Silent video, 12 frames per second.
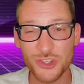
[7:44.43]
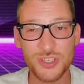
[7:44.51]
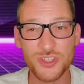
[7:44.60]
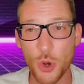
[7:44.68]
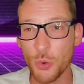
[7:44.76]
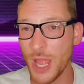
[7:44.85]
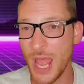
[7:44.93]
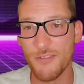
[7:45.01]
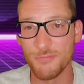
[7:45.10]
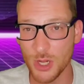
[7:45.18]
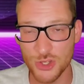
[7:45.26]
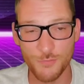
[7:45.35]
I actually don't
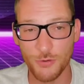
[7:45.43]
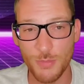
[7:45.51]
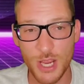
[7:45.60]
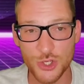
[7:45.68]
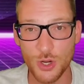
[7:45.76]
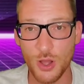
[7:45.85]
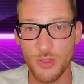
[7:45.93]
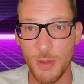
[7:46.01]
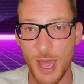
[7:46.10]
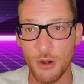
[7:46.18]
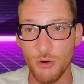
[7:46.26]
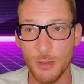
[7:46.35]
have much information
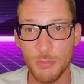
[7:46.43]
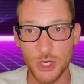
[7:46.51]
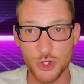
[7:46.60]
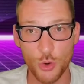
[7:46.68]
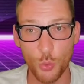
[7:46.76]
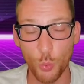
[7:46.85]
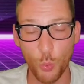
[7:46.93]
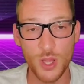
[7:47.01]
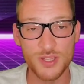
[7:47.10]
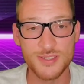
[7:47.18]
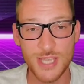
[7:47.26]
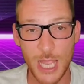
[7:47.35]
on the battery. I'm not sure
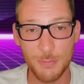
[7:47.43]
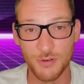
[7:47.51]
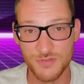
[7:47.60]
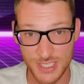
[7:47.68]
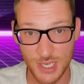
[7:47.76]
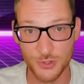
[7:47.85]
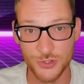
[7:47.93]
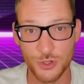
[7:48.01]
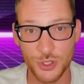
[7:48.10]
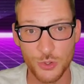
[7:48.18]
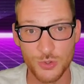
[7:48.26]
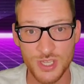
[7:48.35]
what type of
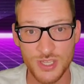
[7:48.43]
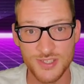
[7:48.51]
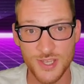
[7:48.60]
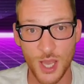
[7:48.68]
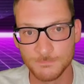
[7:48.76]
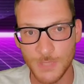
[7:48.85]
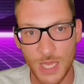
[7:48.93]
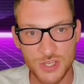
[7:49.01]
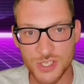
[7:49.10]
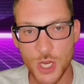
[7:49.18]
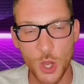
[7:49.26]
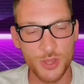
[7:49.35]
cells are used inside.
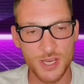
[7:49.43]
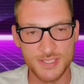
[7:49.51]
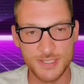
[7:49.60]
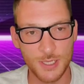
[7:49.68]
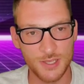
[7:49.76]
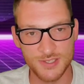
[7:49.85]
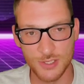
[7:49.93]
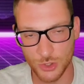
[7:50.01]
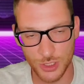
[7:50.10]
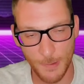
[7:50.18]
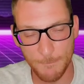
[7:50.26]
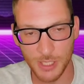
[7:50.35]
I just know that it's
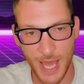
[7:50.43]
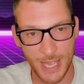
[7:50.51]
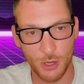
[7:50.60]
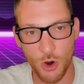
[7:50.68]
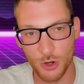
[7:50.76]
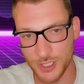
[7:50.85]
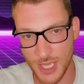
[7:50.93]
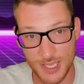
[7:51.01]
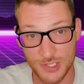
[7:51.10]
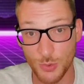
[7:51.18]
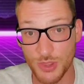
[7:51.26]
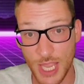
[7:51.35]
essentially a black hard
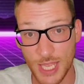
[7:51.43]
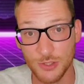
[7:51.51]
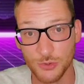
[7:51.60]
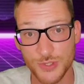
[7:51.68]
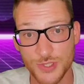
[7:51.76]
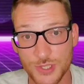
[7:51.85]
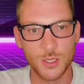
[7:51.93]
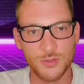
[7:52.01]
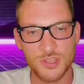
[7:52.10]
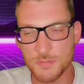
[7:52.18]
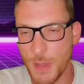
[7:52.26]
case with handles.